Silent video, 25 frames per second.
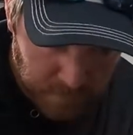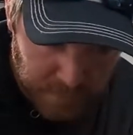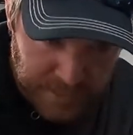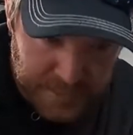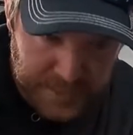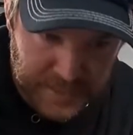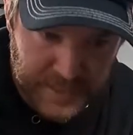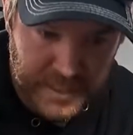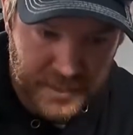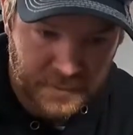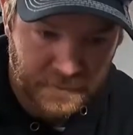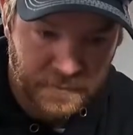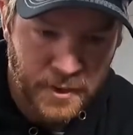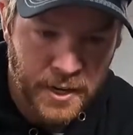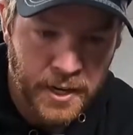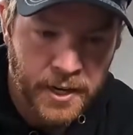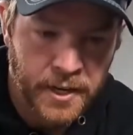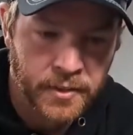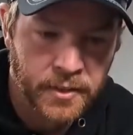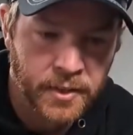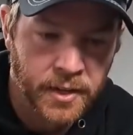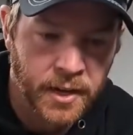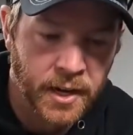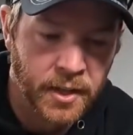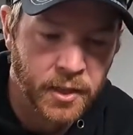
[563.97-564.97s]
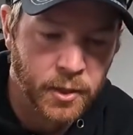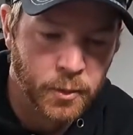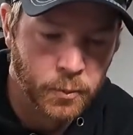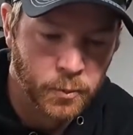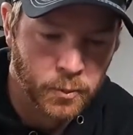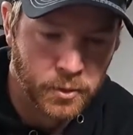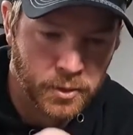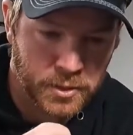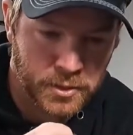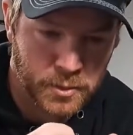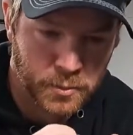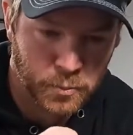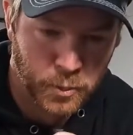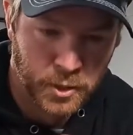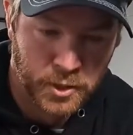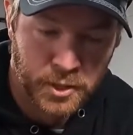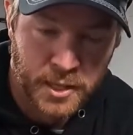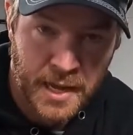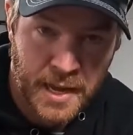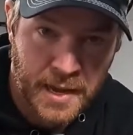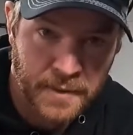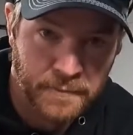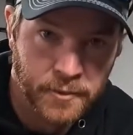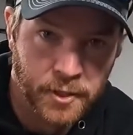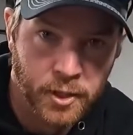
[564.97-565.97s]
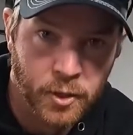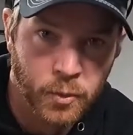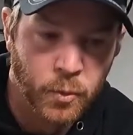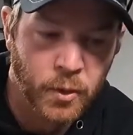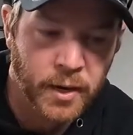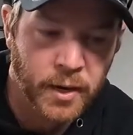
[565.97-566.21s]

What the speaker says: and then vary the other ones with heavier